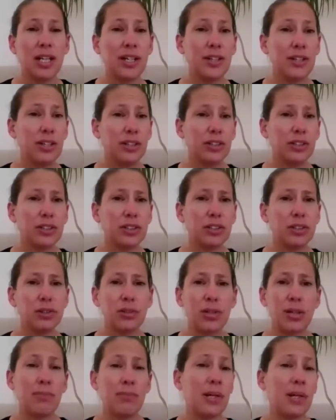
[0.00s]
and
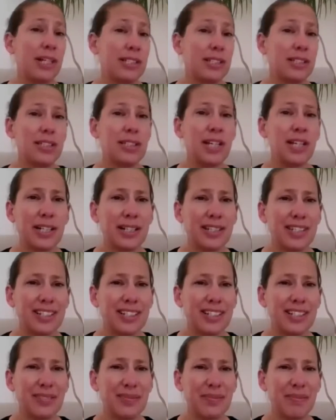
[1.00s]
also a place in Canada.